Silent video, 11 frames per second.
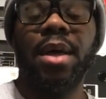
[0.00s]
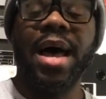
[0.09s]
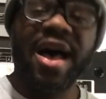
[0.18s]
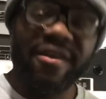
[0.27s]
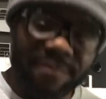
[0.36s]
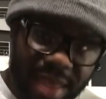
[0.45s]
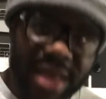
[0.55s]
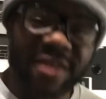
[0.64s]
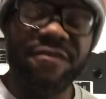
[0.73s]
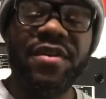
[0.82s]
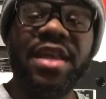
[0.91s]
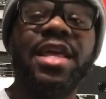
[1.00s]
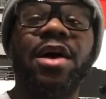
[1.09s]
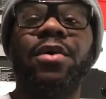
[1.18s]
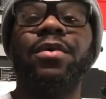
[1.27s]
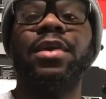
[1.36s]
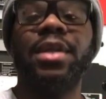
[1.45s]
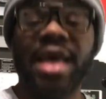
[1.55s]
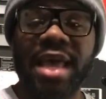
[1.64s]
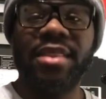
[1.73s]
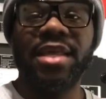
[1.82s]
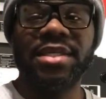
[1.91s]
I've made a video
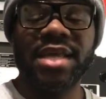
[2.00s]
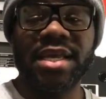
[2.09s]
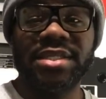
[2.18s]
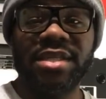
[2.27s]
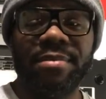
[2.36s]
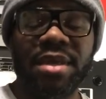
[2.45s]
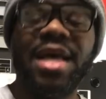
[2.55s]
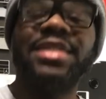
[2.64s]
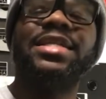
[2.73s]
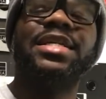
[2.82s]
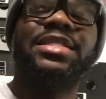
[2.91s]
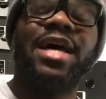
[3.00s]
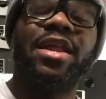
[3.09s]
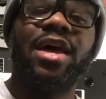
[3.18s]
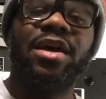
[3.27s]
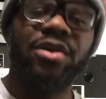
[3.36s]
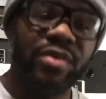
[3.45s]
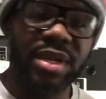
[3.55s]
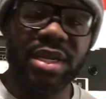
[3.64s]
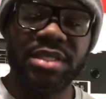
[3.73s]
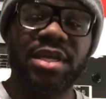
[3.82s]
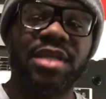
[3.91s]
like this. Like I said, man, y'all see the title. Y'all know what
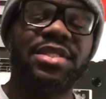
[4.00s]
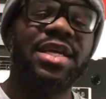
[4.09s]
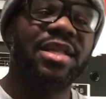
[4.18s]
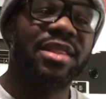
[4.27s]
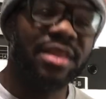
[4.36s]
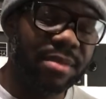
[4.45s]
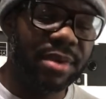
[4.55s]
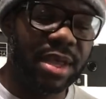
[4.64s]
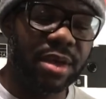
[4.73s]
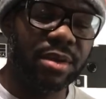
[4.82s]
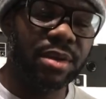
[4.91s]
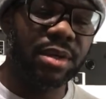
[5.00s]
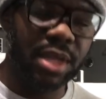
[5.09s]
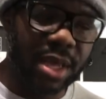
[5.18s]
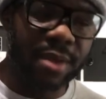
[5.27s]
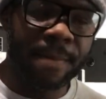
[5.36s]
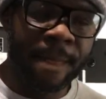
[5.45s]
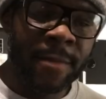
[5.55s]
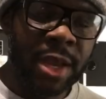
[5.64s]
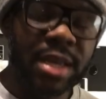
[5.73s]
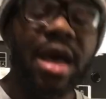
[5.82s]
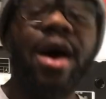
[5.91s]
it is. Y'all see the thumbnail. Look,
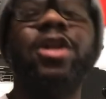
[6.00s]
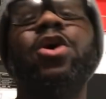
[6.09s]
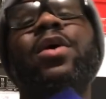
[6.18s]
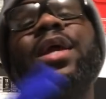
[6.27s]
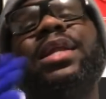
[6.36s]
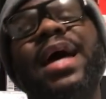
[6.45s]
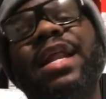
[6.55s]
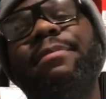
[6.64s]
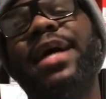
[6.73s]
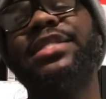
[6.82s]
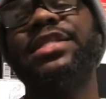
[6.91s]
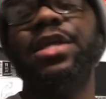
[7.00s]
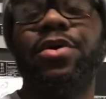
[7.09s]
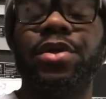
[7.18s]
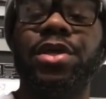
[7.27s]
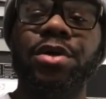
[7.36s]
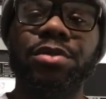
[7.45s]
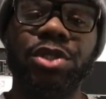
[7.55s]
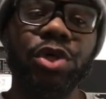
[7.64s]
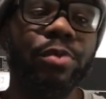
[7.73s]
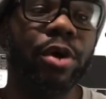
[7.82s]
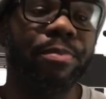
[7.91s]
now I know a lot of my sneaker
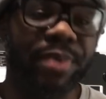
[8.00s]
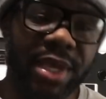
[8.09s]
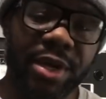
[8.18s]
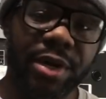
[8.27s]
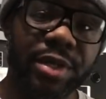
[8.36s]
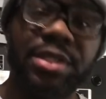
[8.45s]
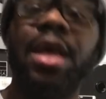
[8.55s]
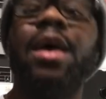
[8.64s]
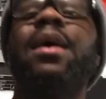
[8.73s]
YouTuber peers